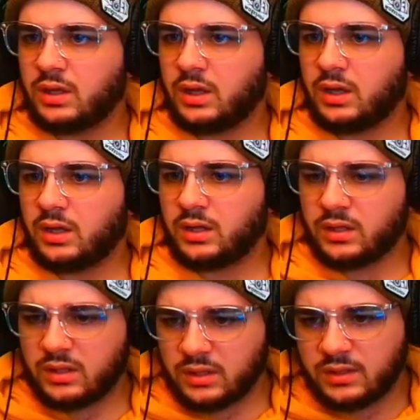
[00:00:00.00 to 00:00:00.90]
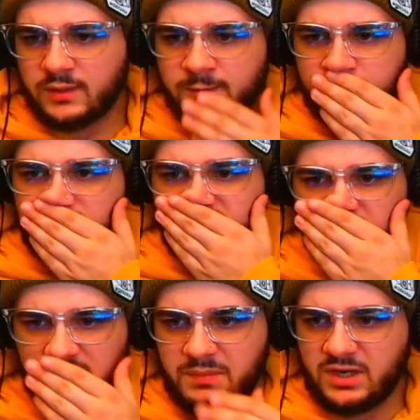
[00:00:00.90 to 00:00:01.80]
Uh... Shrek
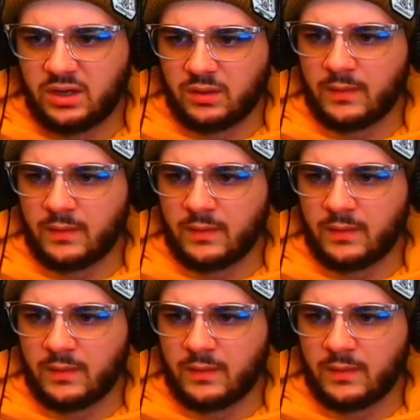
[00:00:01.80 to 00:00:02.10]
can Let me throw know. the